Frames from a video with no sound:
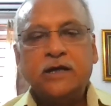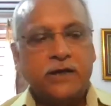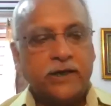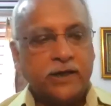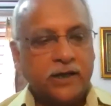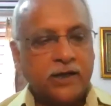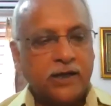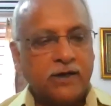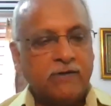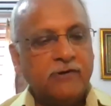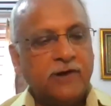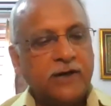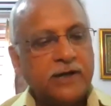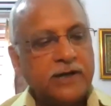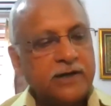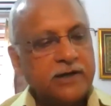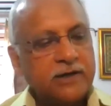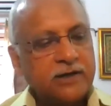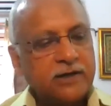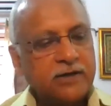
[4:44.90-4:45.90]
and
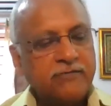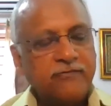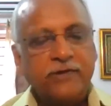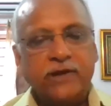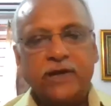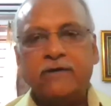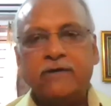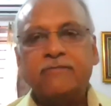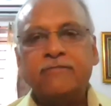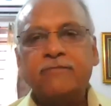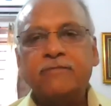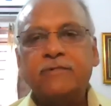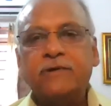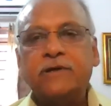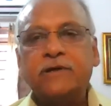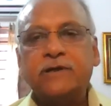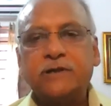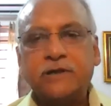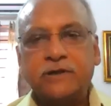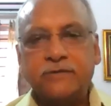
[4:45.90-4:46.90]
Galwan, we have
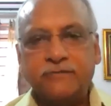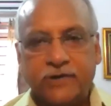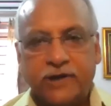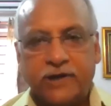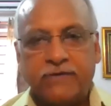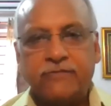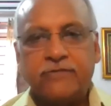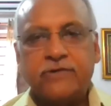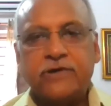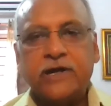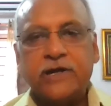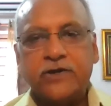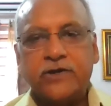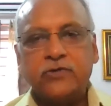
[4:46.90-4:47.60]
resolved